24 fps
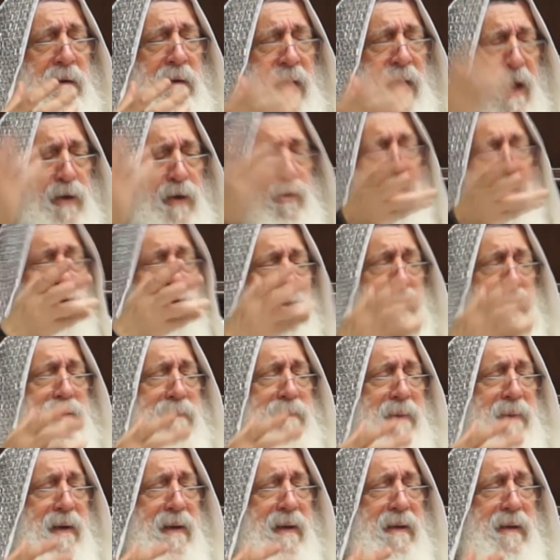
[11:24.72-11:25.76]
I know you
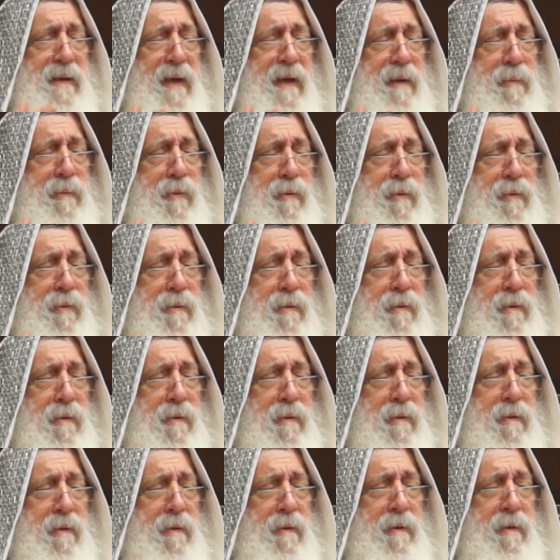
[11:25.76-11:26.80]
speak Hebrew.
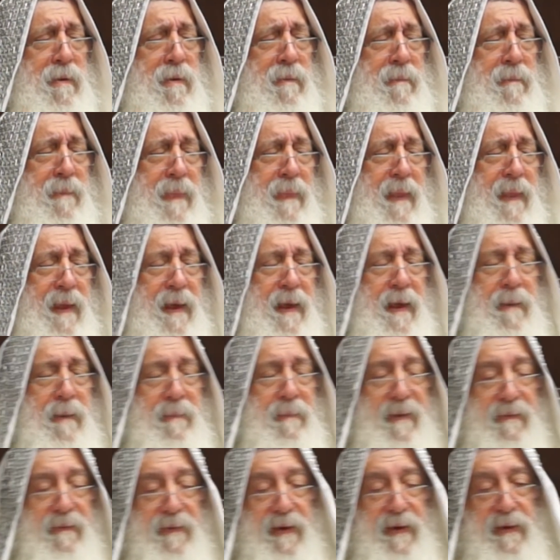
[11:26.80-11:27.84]

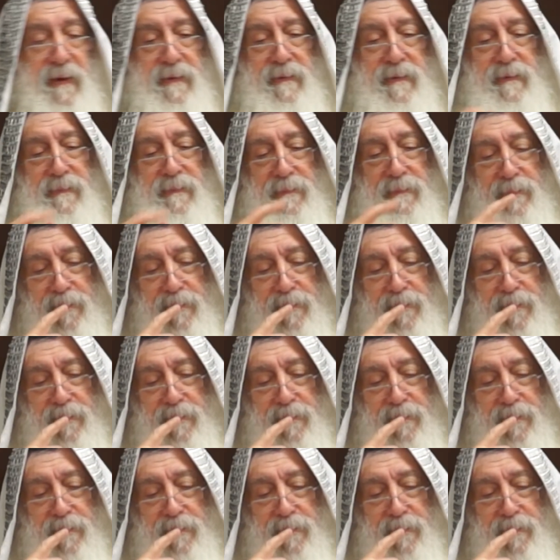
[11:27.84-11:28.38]
My friend,